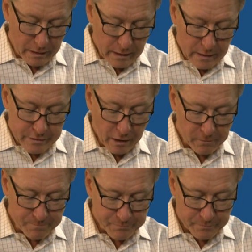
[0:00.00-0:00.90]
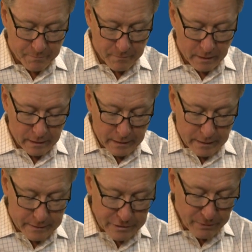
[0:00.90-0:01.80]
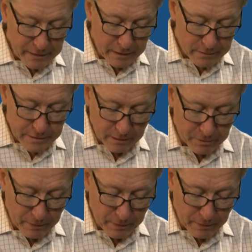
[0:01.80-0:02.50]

So this right here is coming